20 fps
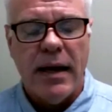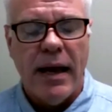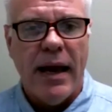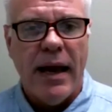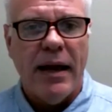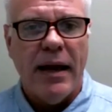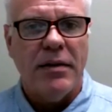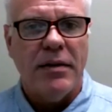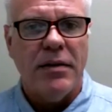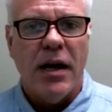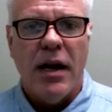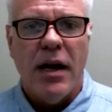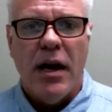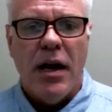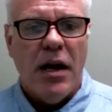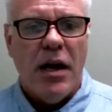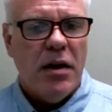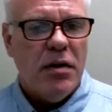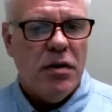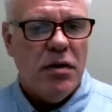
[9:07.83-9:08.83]
And,
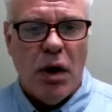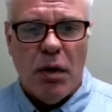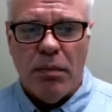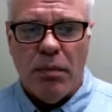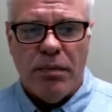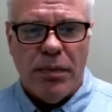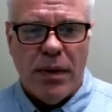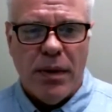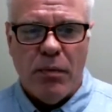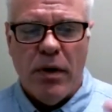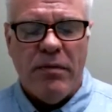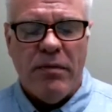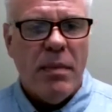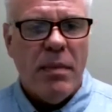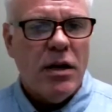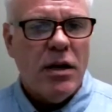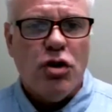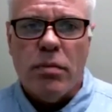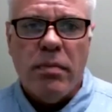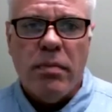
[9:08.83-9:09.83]
you know, we've
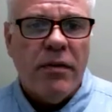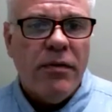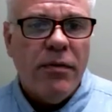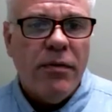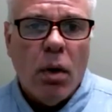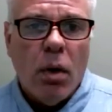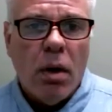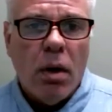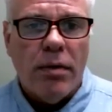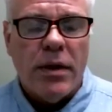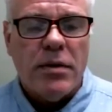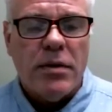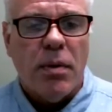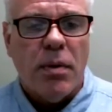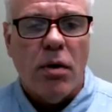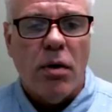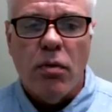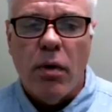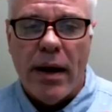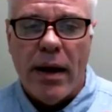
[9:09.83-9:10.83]
mentioned before on these
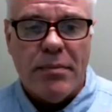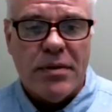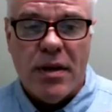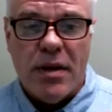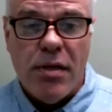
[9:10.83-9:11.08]
programs,